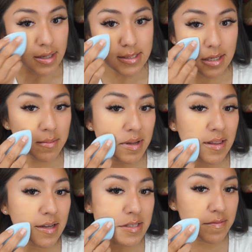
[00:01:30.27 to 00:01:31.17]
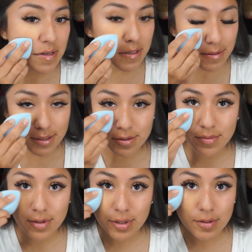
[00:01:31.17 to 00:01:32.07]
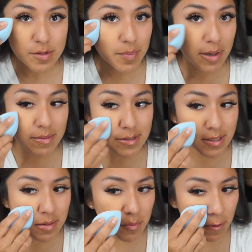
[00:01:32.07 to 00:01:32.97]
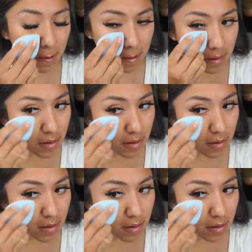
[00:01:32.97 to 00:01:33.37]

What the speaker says: said in my last video I don't really use primers anymore.